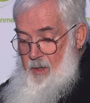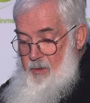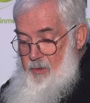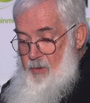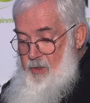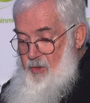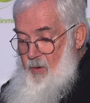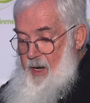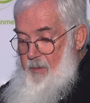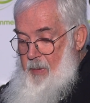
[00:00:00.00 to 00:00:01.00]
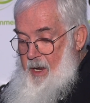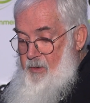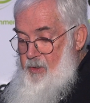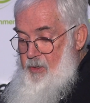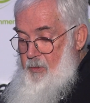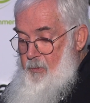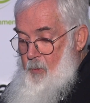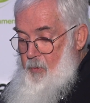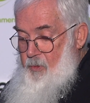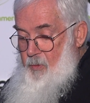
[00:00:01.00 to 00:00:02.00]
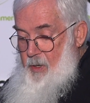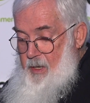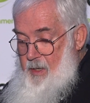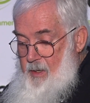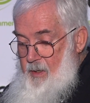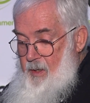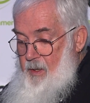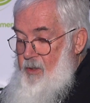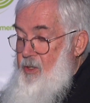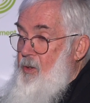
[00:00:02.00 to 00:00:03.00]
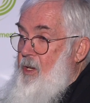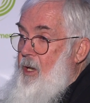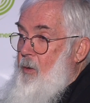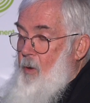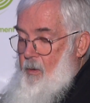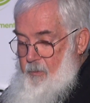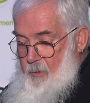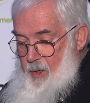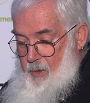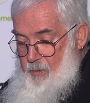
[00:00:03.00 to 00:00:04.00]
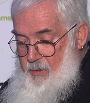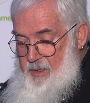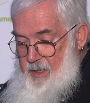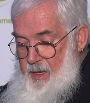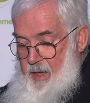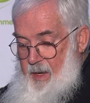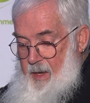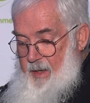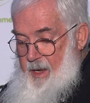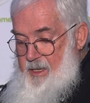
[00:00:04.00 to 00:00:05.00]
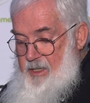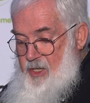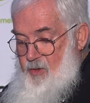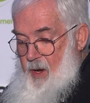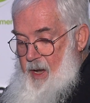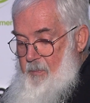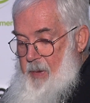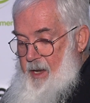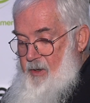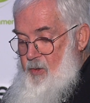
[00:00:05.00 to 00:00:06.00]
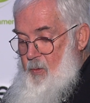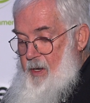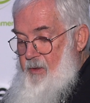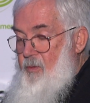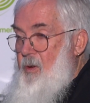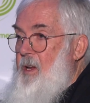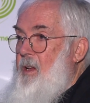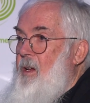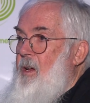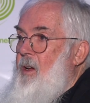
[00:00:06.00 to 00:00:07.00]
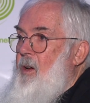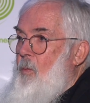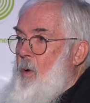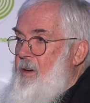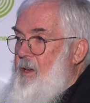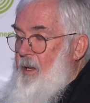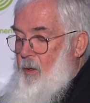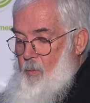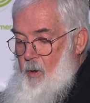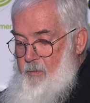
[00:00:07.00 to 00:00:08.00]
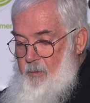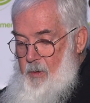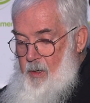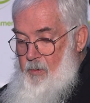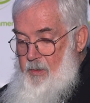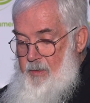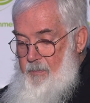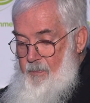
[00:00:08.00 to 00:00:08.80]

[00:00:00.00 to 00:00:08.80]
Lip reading: 2-strand pattern 243 2 kilowatt Fresnels, and 8-strand pattern 23 1 kilowatt Fresnels.